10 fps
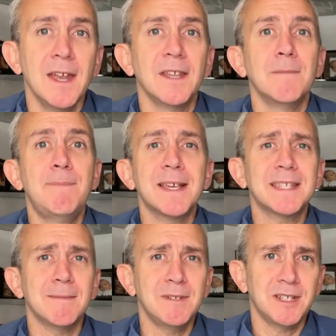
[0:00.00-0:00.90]
Now, the
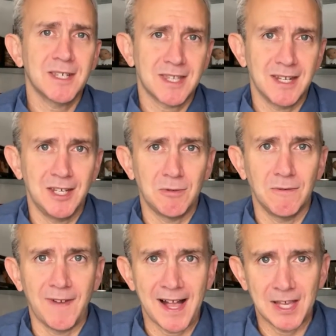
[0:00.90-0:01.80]
best imaging study to
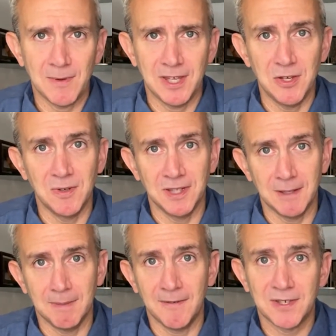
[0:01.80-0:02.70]
evaluate you in the
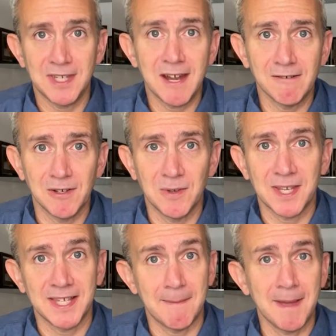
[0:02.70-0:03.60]
above scenarios,
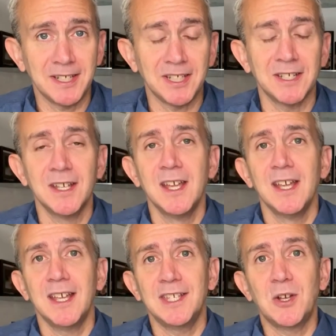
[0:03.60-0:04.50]
as I mentioned,
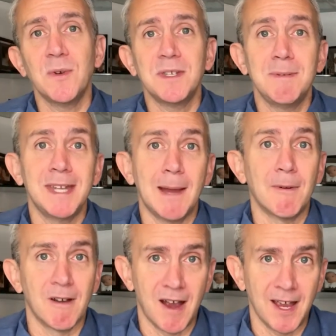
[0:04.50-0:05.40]
is going to be an
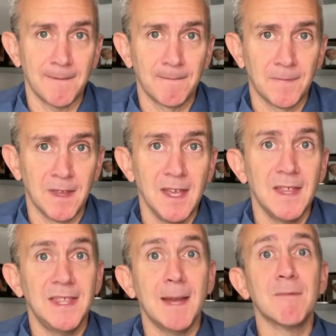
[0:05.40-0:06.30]
MRI.
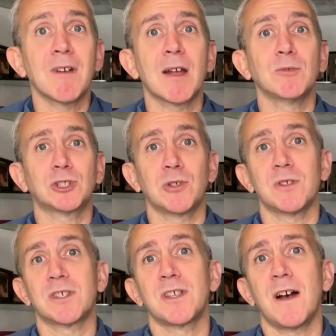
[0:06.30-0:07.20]
The MRI will show
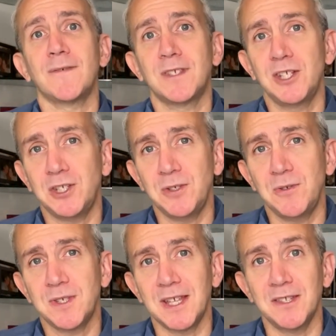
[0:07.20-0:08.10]
the soft
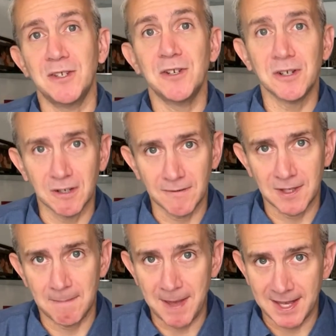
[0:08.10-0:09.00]
tissues and the nerves
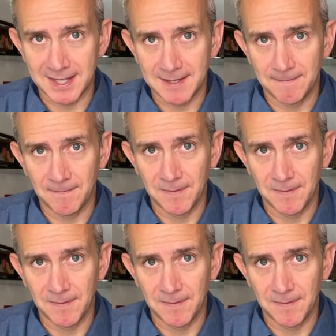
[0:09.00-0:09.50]
the best.